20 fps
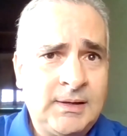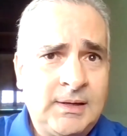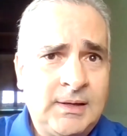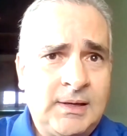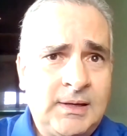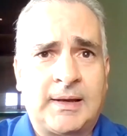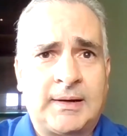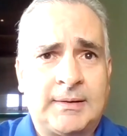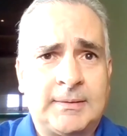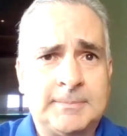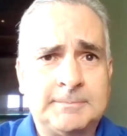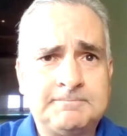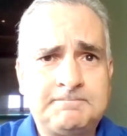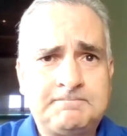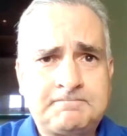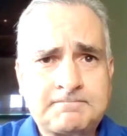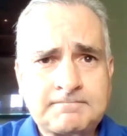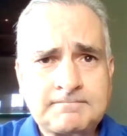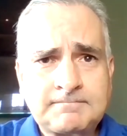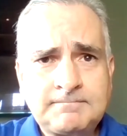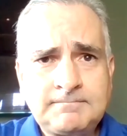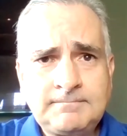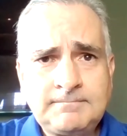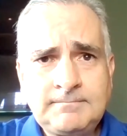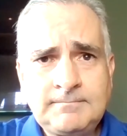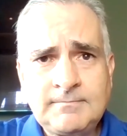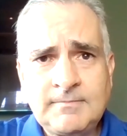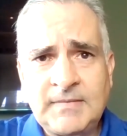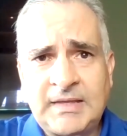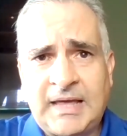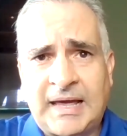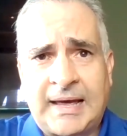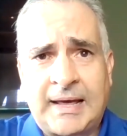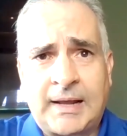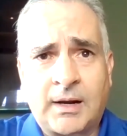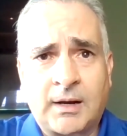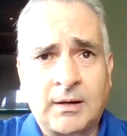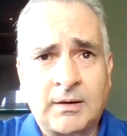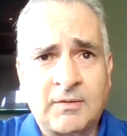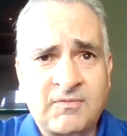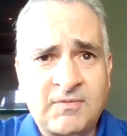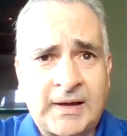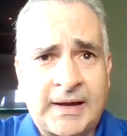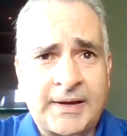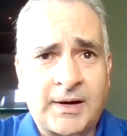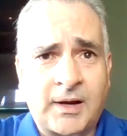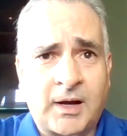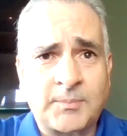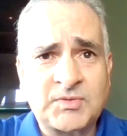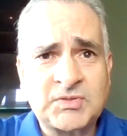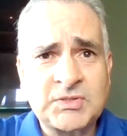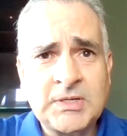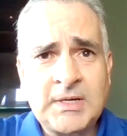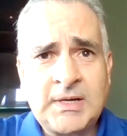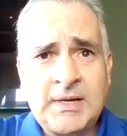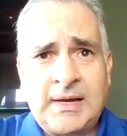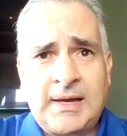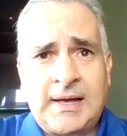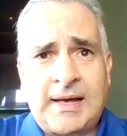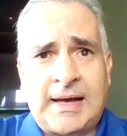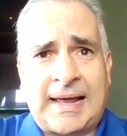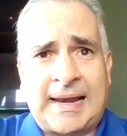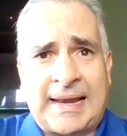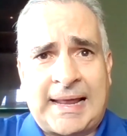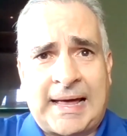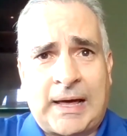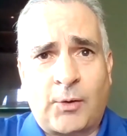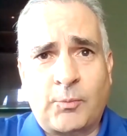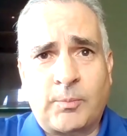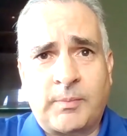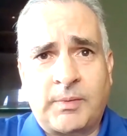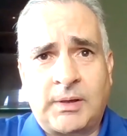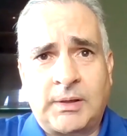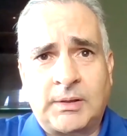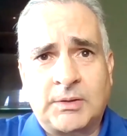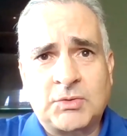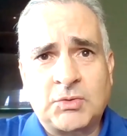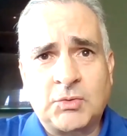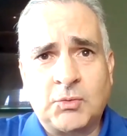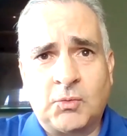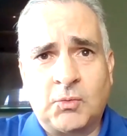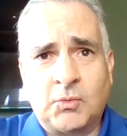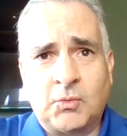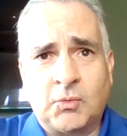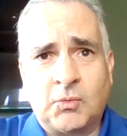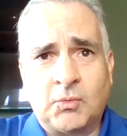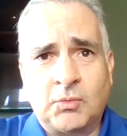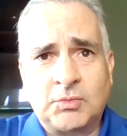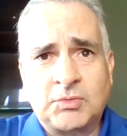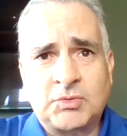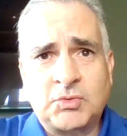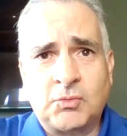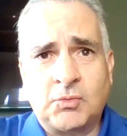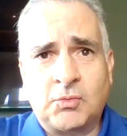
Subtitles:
And on flight ops allowed me to